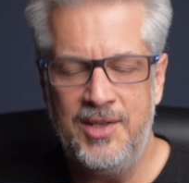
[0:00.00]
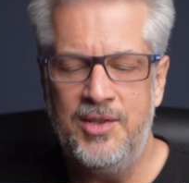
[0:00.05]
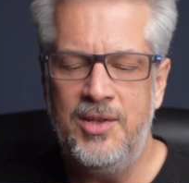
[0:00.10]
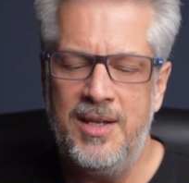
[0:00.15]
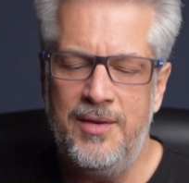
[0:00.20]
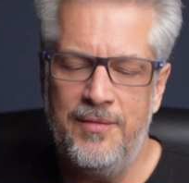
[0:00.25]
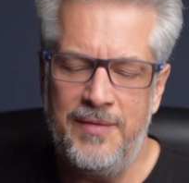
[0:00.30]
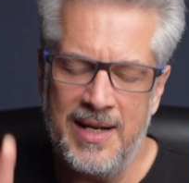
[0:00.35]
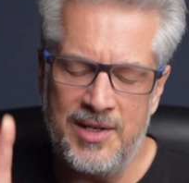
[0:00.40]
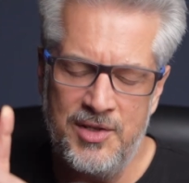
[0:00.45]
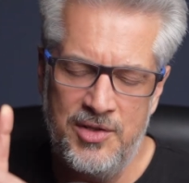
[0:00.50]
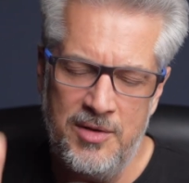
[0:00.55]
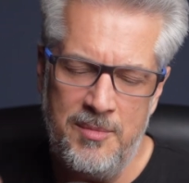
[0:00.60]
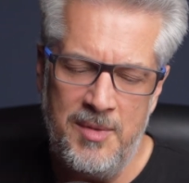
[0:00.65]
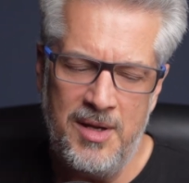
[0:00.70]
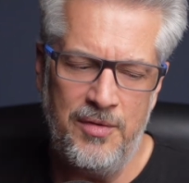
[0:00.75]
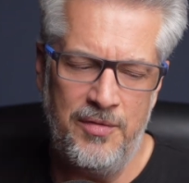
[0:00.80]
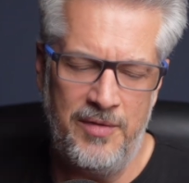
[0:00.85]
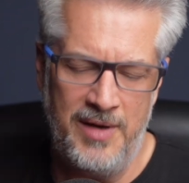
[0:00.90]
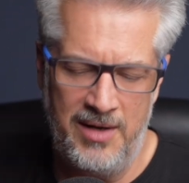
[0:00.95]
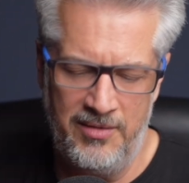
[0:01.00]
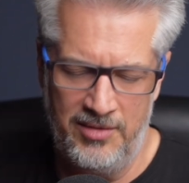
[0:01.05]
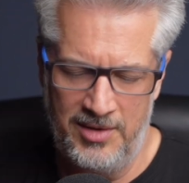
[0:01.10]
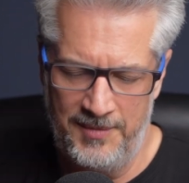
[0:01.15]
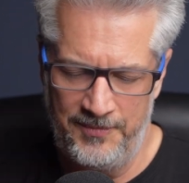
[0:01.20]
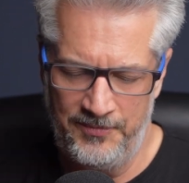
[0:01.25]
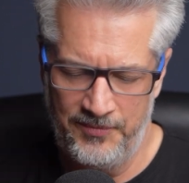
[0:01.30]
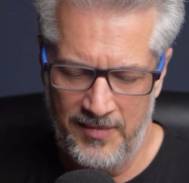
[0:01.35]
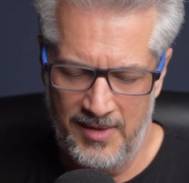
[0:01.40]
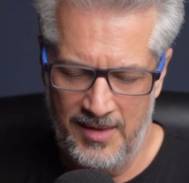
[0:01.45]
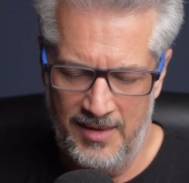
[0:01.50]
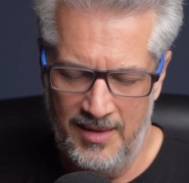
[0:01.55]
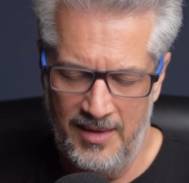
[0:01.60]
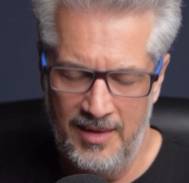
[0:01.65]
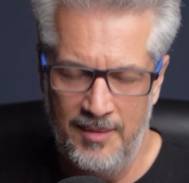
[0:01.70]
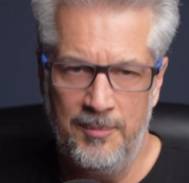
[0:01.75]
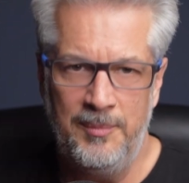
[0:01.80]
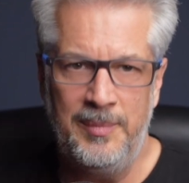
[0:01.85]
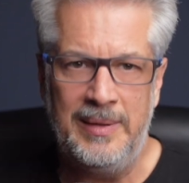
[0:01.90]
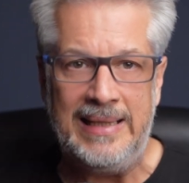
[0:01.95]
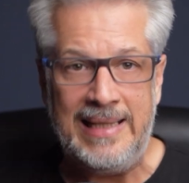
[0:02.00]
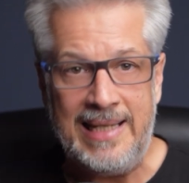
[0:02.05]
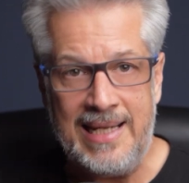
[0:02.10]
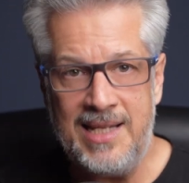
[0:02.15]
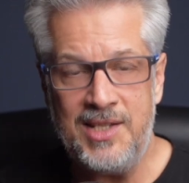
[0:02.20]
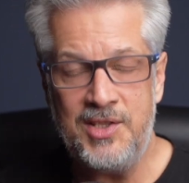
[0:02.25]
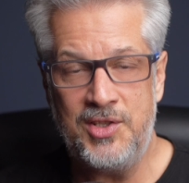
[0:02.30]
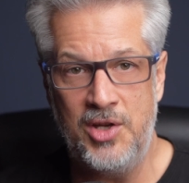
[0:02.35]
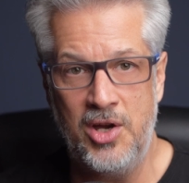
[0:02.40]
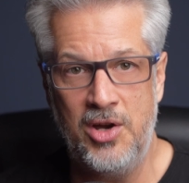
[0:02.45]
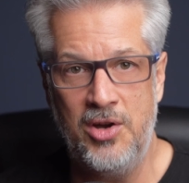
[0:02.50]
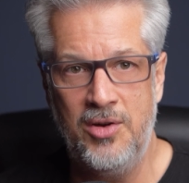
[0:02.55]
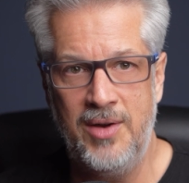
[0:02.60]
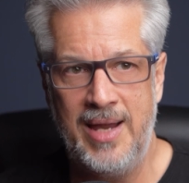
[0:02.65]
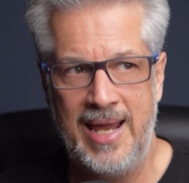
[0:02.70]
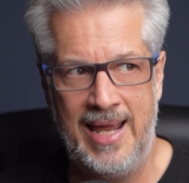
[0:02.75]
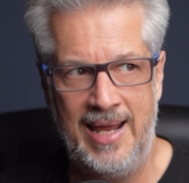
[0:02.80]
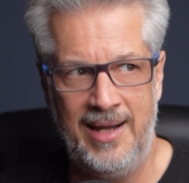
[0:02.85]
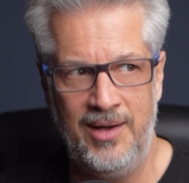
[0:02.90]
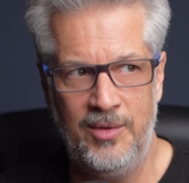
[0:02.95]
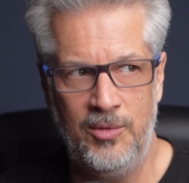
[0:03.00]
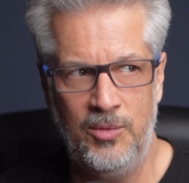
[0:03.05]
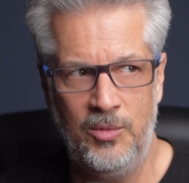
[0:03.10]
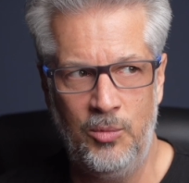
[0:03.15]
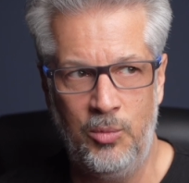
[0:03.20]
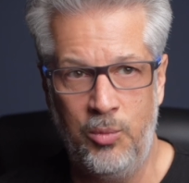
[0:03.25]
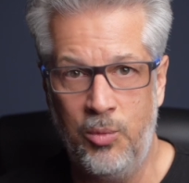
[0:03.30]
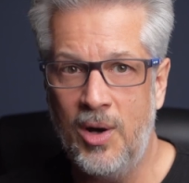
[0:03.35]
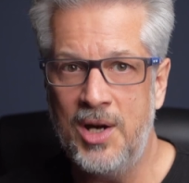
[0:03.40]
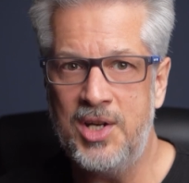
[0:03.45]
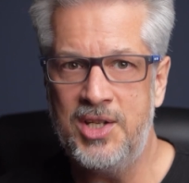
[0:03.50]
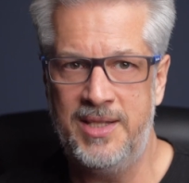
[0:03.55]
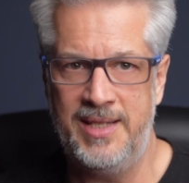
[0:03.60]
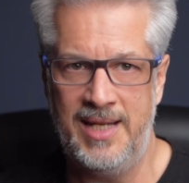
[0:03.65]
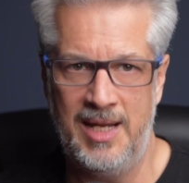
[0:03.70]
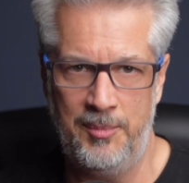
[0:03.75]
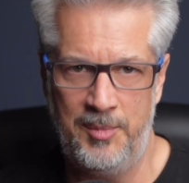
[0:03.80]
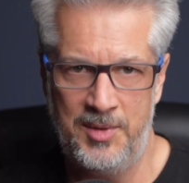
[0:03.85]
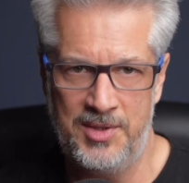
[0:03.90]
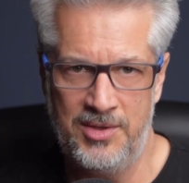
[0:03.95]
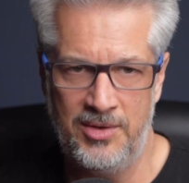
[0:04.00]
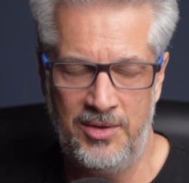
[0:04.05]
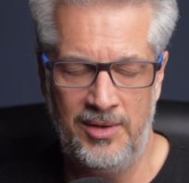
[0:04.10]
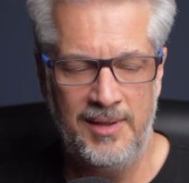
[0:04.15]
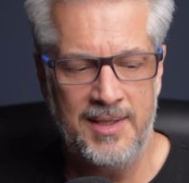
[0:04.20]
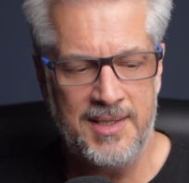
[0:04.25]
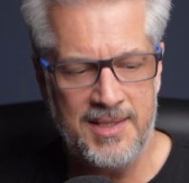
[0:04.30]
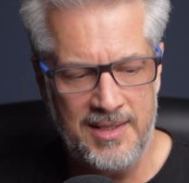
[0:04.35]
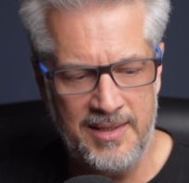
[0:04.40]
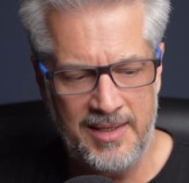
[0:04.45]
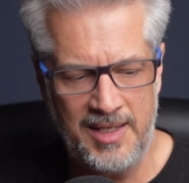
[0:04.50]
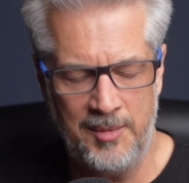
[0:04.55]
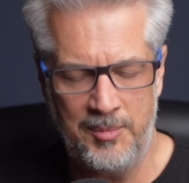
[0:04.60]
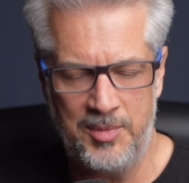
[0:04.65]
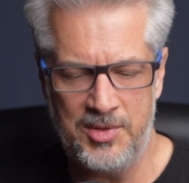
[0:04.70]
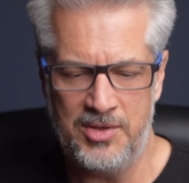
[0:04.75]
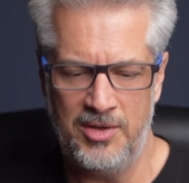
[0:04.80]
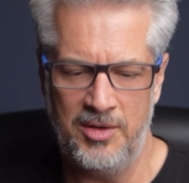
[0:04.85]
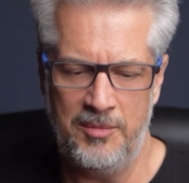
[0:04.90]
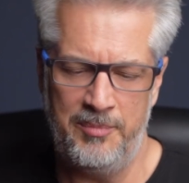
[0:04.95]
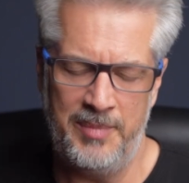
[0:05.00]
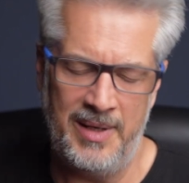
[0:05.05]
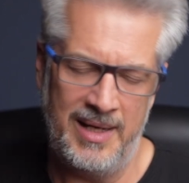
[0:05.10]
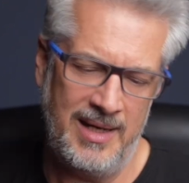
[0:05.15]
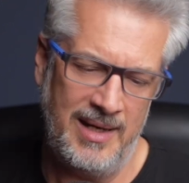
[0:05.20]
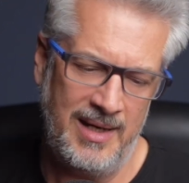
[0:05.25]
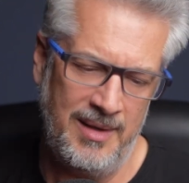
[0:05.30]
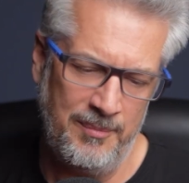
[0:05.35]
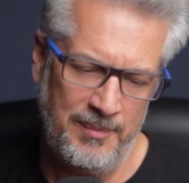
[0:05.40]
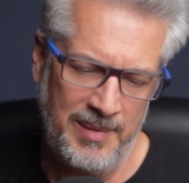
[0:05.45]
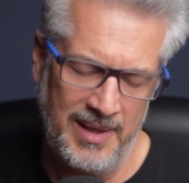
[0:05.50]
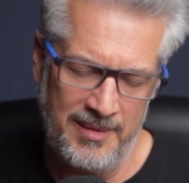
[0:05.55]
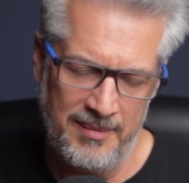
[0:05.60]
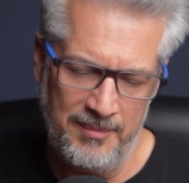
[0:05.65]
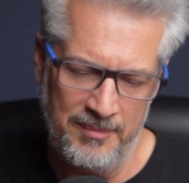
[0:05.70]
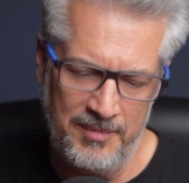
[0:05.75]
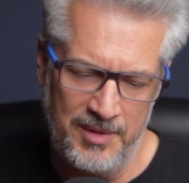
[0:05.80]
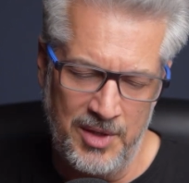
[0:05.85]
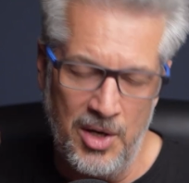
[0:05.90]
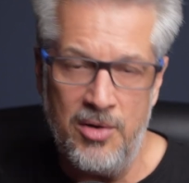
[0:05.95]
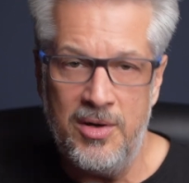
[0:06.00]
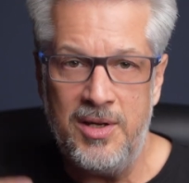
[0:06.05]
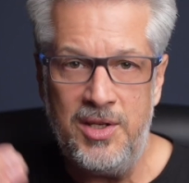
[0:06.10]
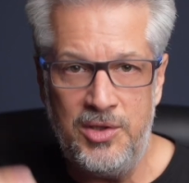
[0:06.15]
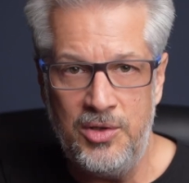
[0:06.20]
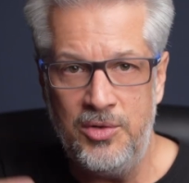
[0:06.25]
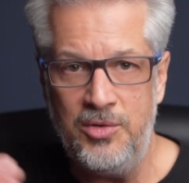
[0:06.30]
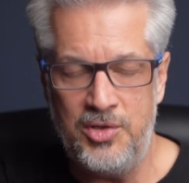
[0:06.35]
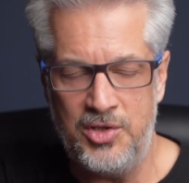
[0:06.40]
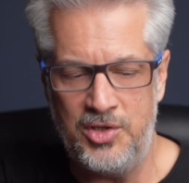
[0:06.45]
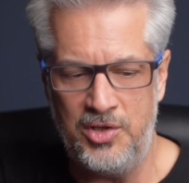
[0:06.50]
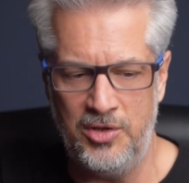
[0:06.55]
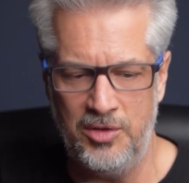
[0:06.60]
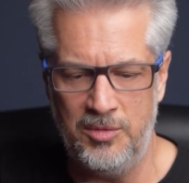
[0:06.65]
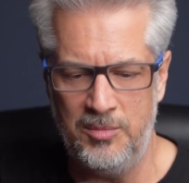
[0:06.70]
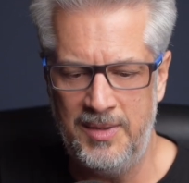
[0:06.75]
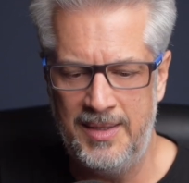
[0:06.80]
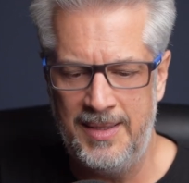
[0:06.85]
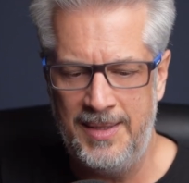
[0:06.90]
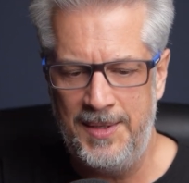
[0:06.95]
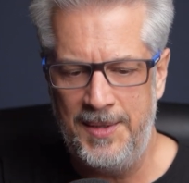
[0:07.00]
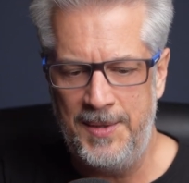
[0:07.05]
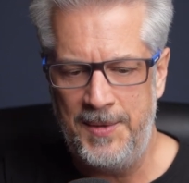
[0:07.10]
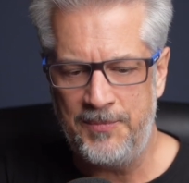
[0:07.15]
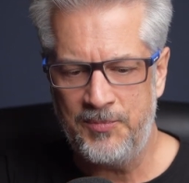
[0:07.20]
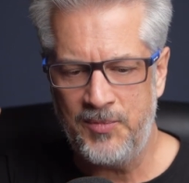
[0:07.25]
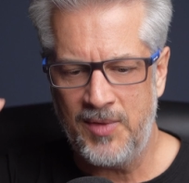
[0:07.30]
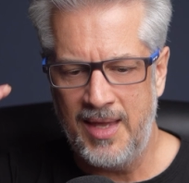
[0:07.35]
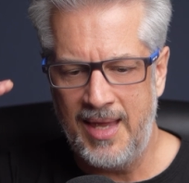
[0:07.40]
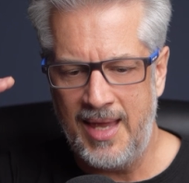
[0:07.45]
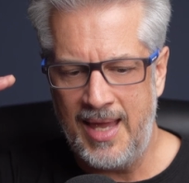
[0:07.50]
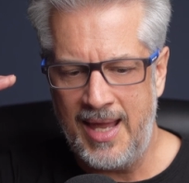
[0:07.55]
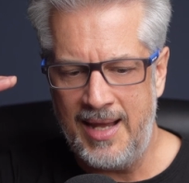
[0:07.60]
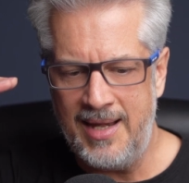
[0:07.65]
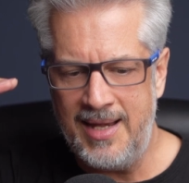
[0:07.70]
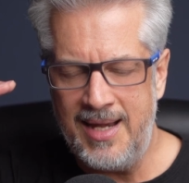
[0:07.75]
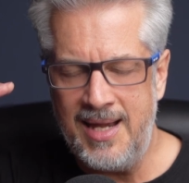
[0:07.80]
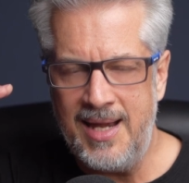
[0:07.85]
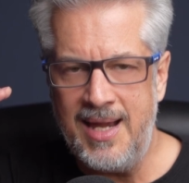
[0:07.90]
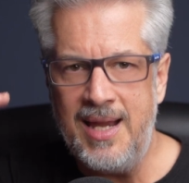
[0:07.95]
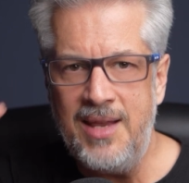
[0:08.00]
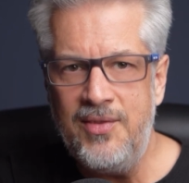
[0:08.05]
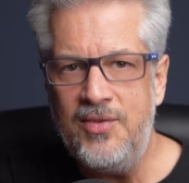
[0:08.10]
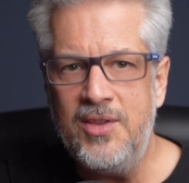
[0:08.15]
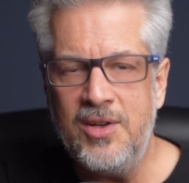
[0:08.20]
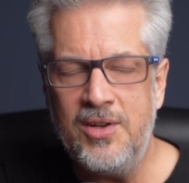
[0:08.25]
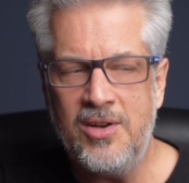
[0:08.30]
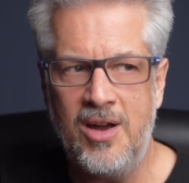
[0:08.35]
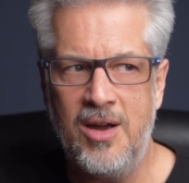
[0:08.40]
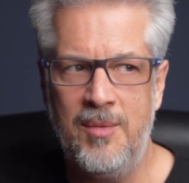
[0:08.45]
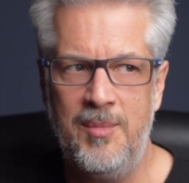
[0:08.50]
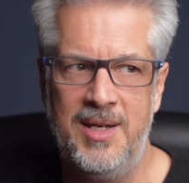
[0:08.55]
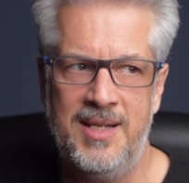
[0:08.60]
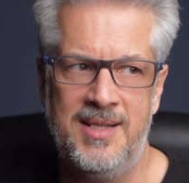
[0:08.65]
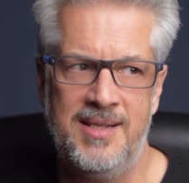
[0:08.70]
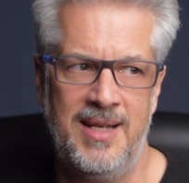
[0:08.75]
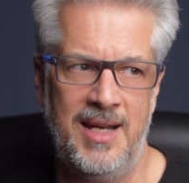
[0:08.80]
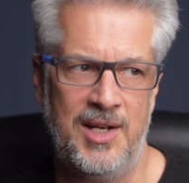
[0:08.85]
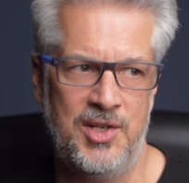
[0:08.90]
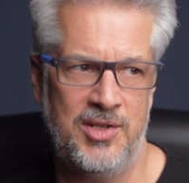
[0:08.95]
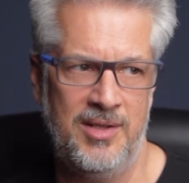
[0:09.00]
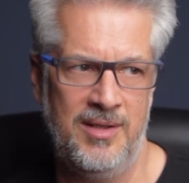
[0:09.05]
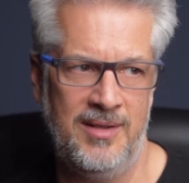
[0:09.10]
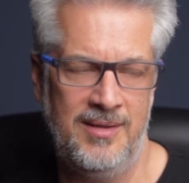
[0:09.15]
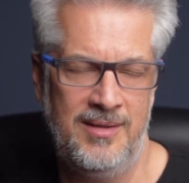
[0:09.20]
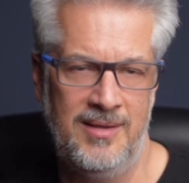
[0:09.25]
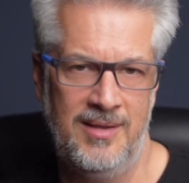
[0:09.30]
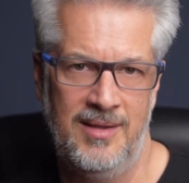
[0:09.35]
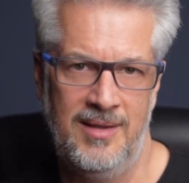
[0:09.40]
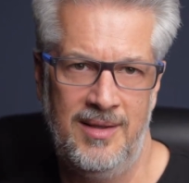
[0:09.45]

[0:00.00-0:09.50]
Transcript: In fact, do me a favor. Please go and watch the episode or listen to the episode, but go to YouTube and in the comments section,